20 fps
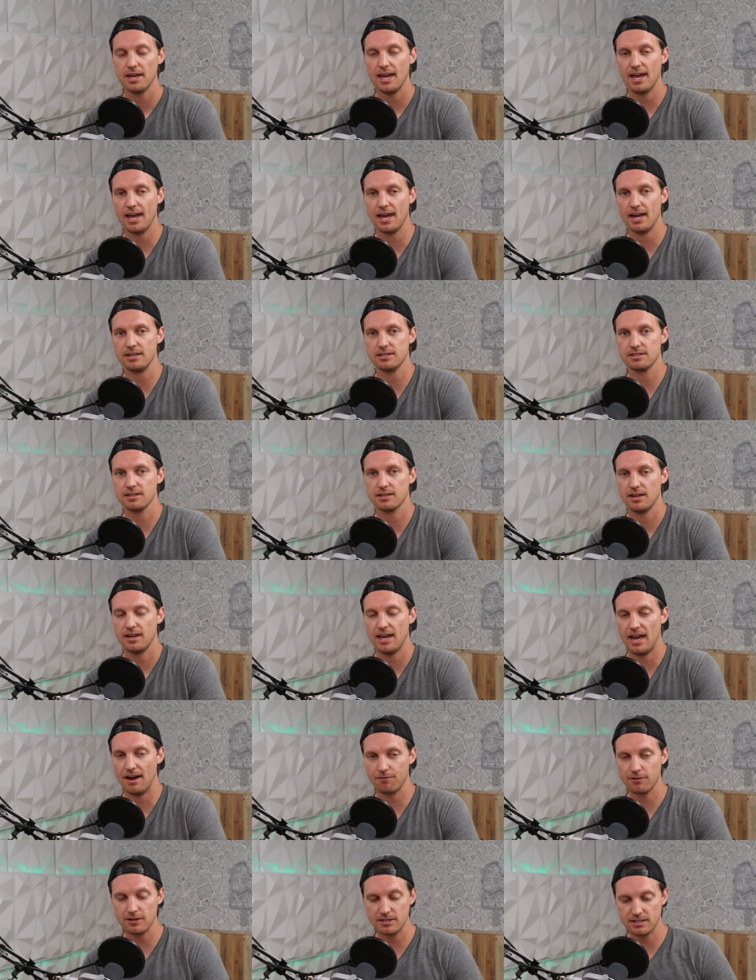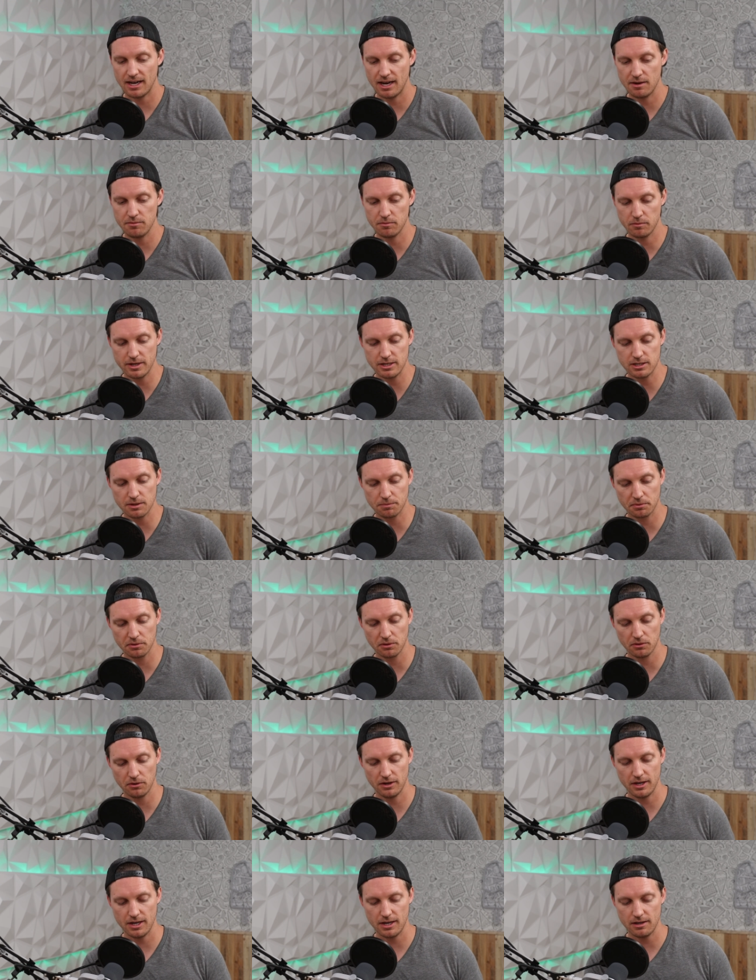And every time we
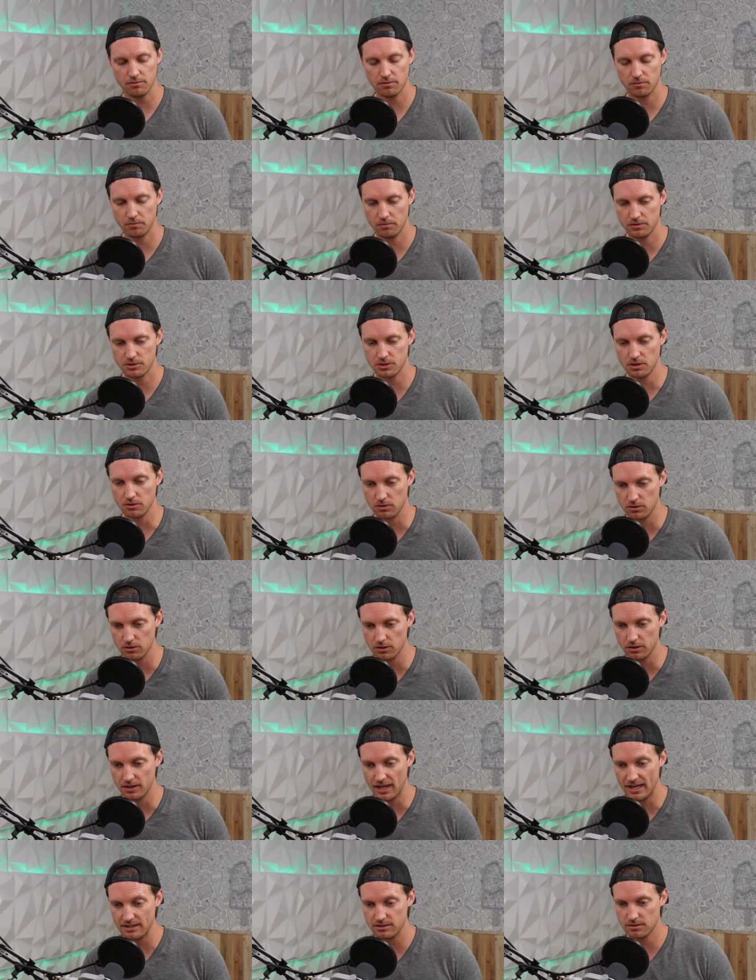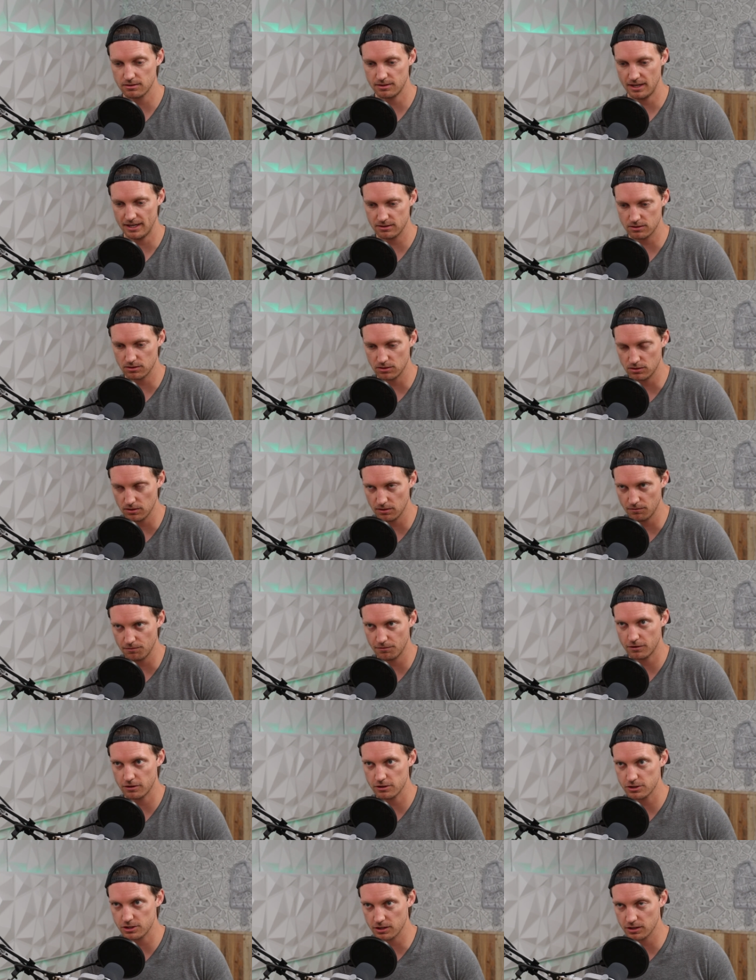deploy, so good, that's good
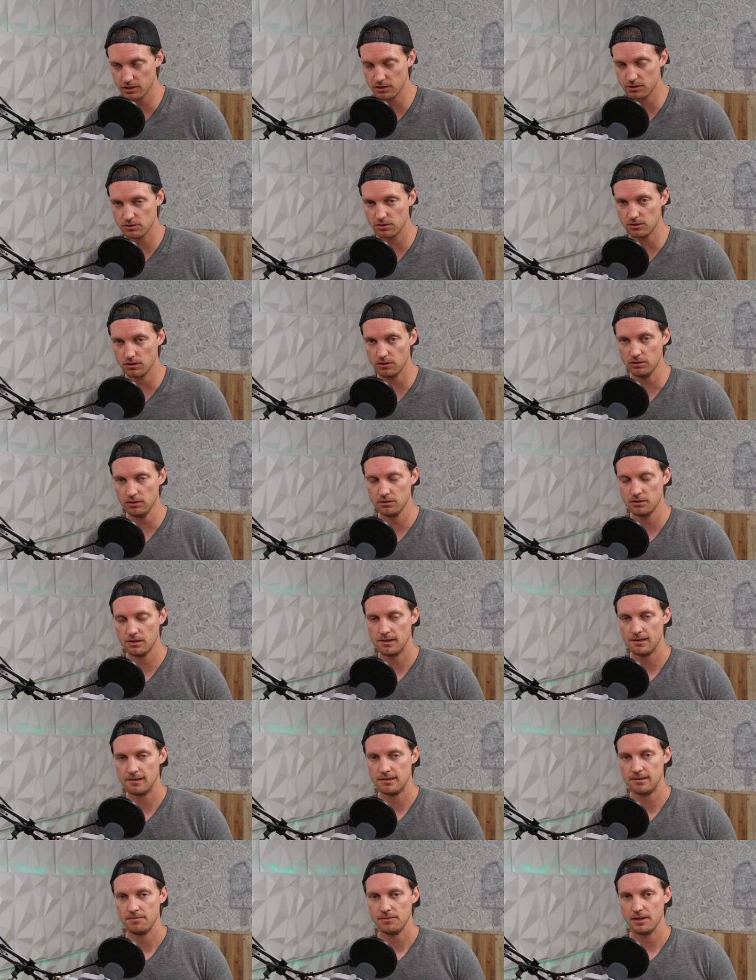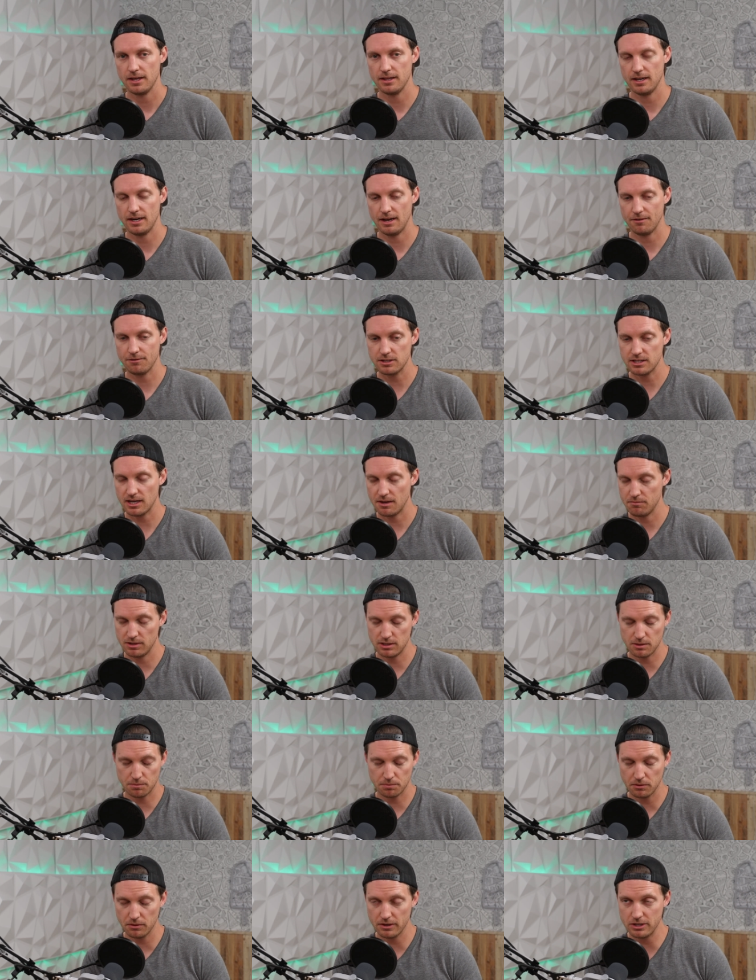version control. And then every time we
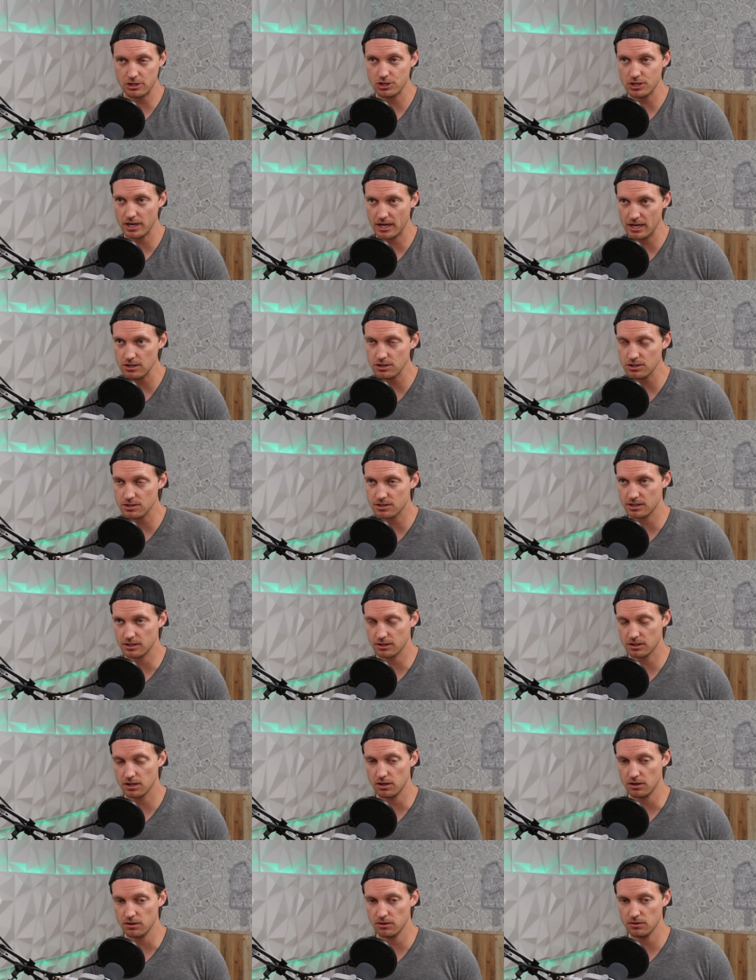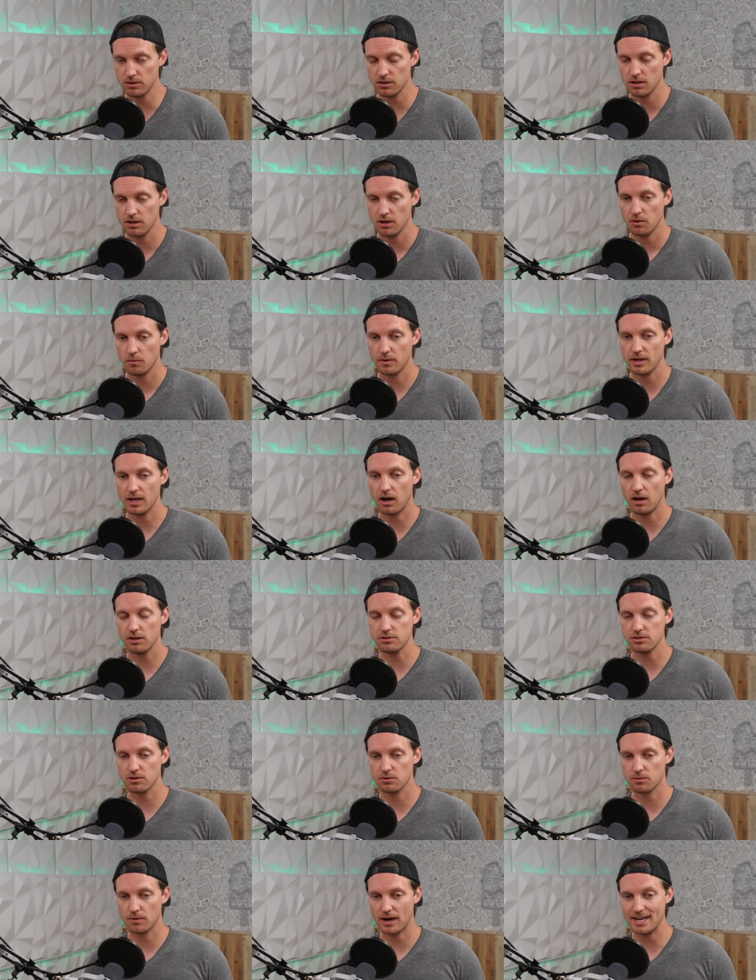deploy changes in code, we
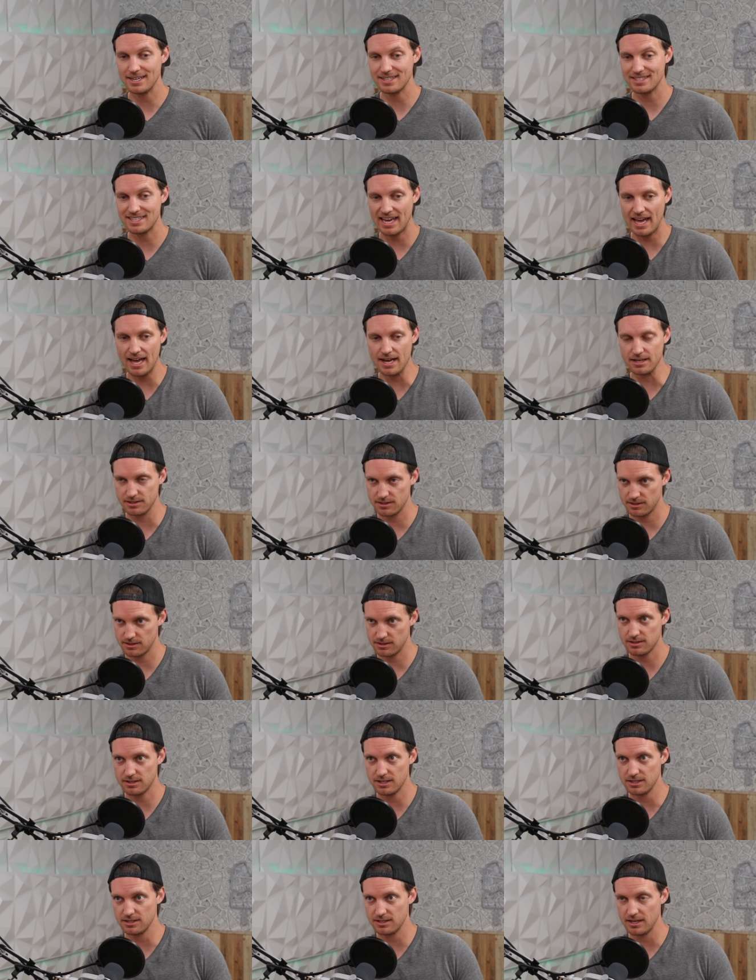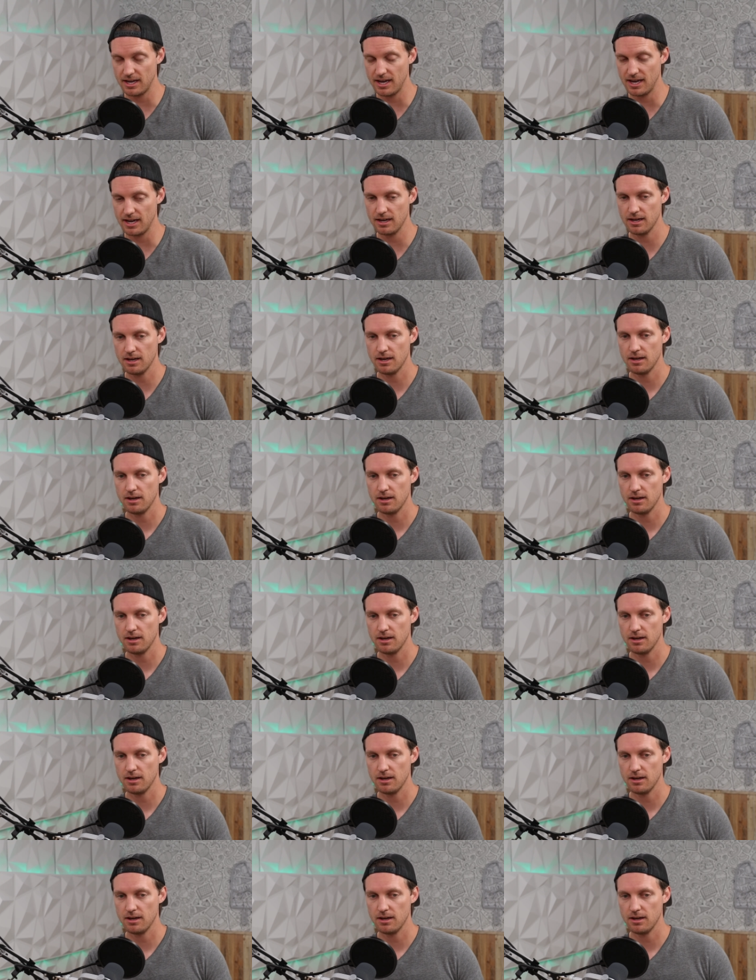also write tests to say,